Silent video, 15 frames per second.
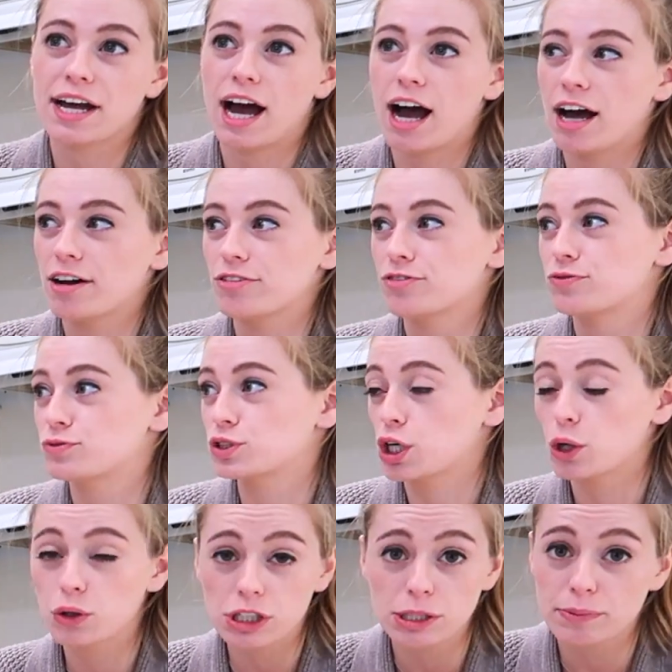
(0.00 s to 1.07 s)
have
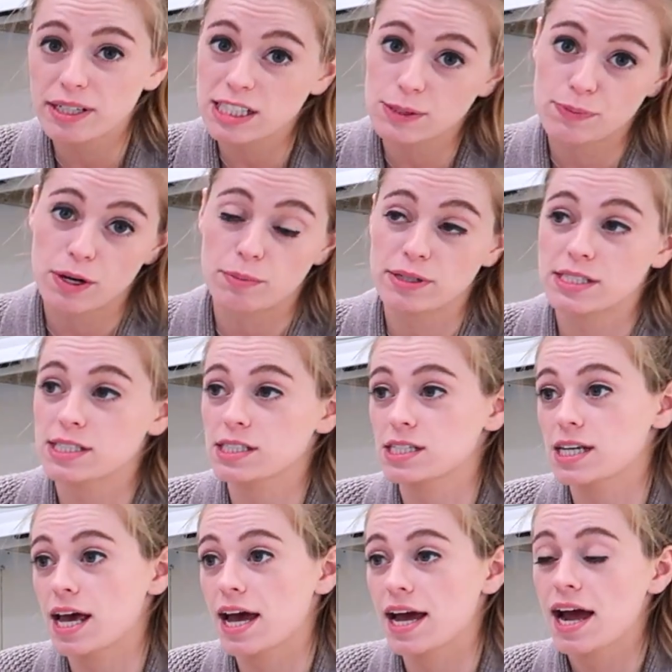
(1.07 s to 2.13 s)
totally been experimenting
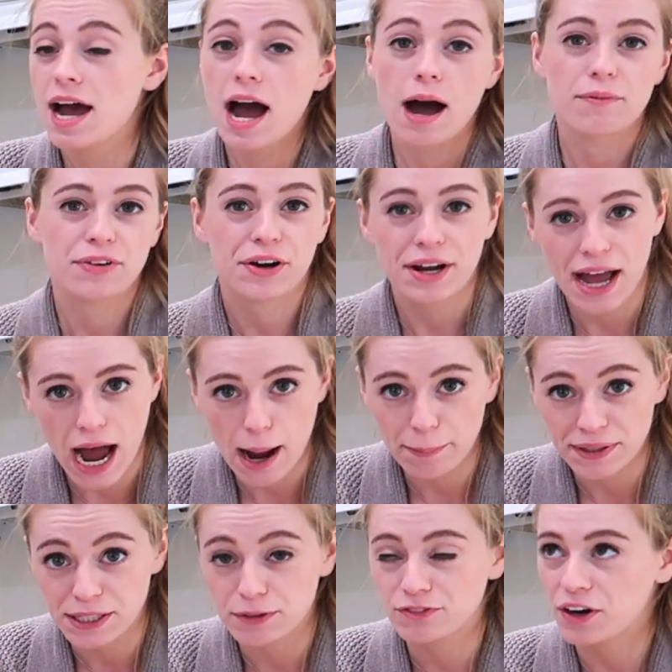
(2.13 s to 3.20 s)
today. I'm very
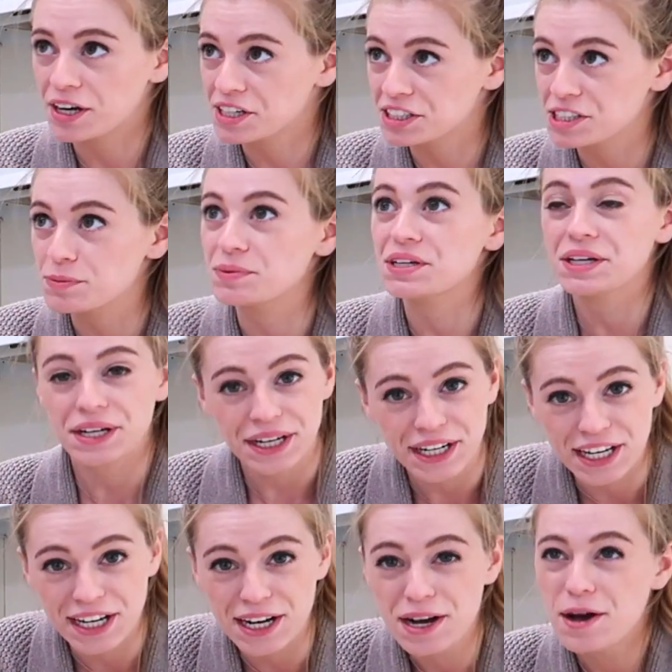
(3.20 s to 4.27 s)
happy to finally be
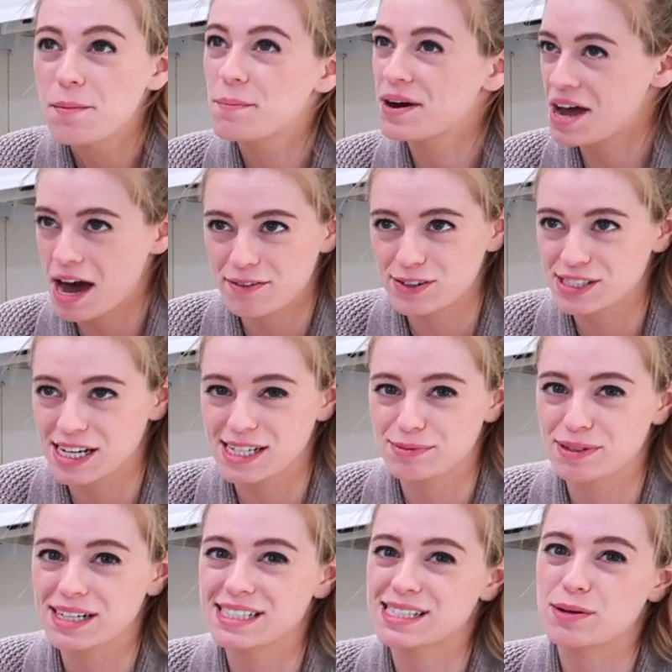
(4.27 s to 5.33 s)
eating my
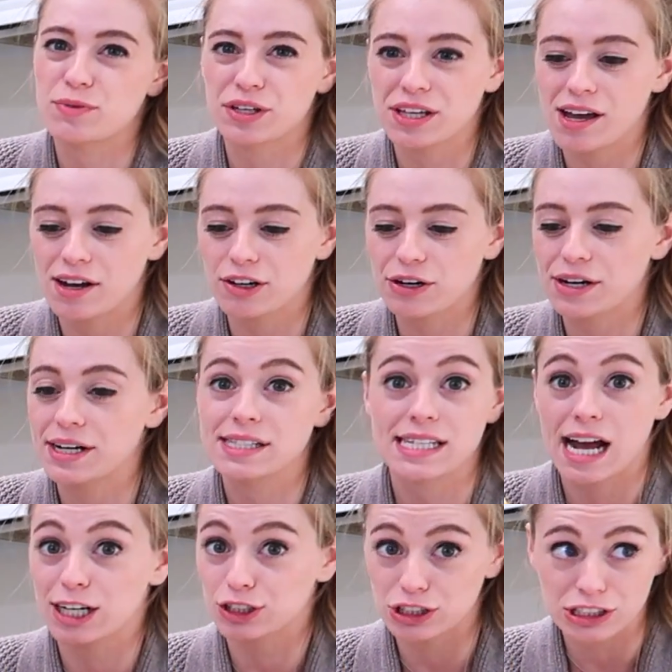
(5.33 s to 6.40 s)
advertisement because I'm really hungry, and it's
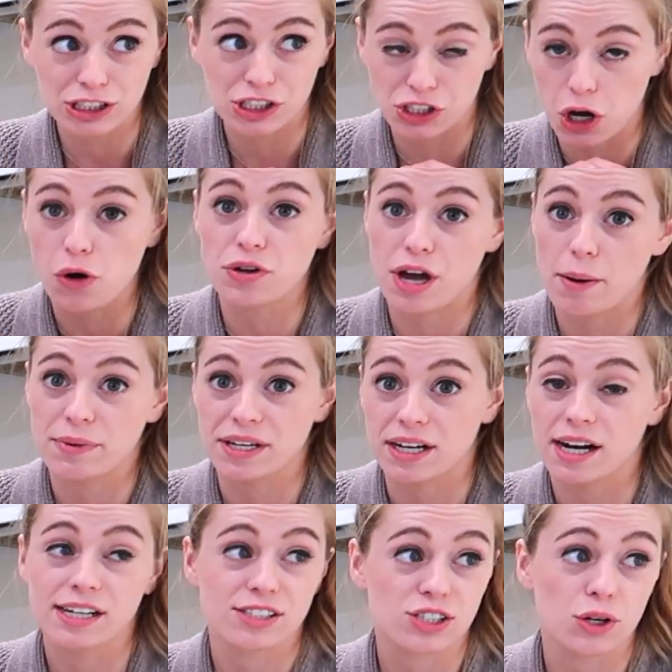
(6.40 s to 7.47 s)
actually so yummy,
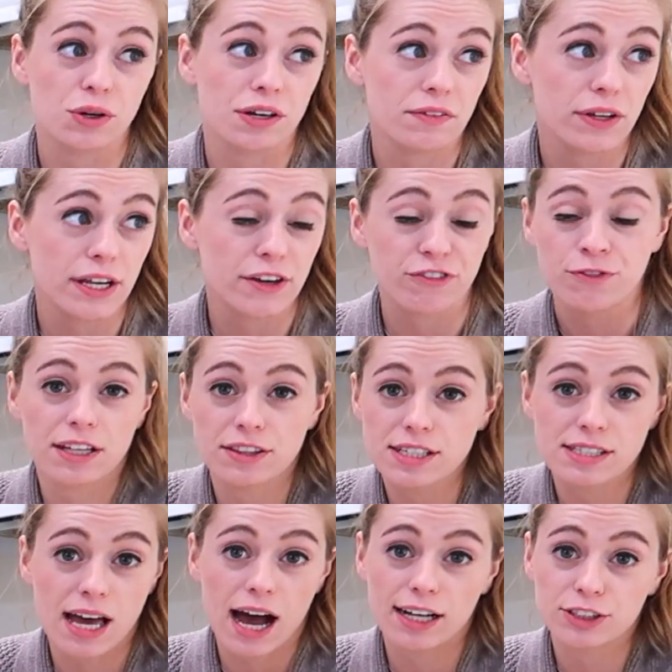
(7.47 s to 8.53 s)
guys. So even if
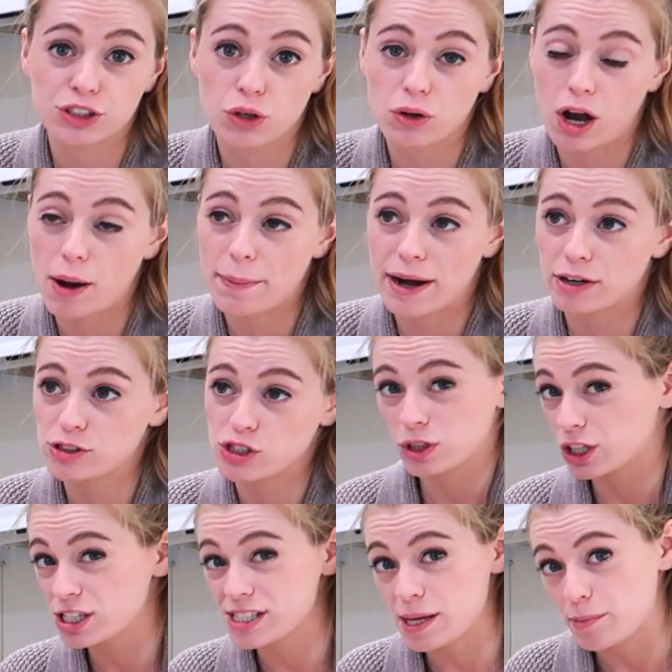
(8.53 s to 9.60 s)
these ads don't come out as
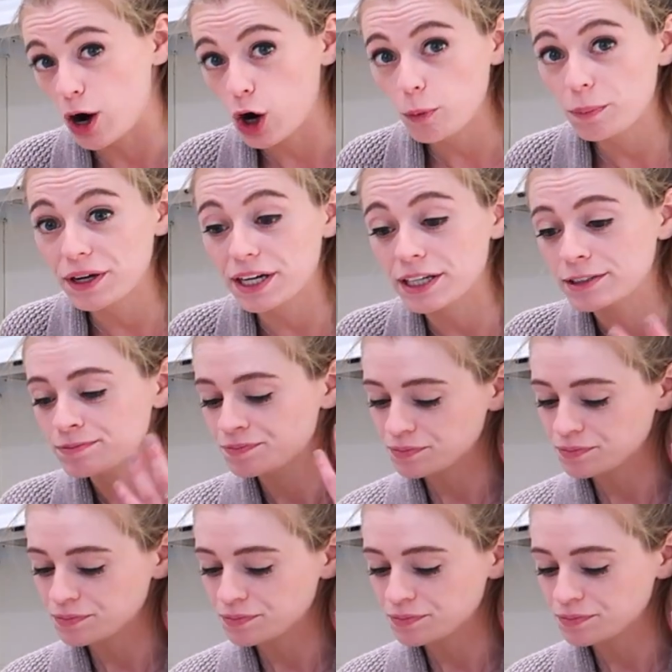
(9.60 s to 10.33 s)
good as I'm hoping,